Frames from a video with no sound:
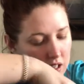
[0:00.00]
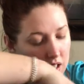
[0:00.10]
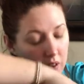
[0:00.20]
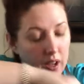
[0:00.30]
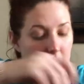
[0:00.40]

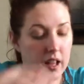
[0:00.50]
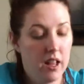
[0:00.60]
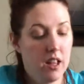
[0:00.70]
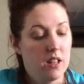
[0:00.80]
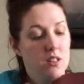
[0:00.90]
Okay.
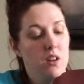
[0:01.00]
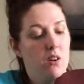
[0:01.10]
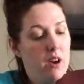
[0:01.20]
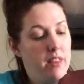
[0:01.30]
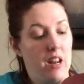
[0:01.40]
So,
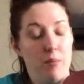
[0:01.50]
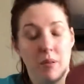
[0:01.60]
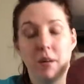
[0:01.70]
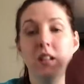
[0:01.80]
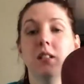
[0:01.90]
and then I put
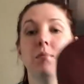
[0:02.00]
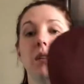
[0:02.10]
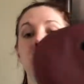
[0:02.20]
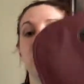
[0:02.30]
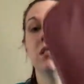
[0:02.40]
my
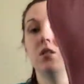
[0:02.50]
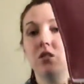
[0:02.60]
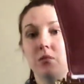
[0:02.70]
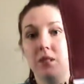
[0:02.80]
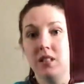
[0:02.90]
small
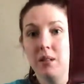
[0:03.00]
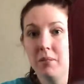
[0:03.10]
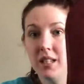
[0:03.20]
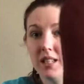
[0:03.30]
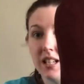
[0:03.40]
jujube set
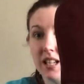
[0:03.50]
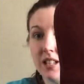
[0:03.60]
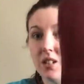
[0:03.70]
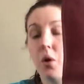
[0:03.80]
piece. It is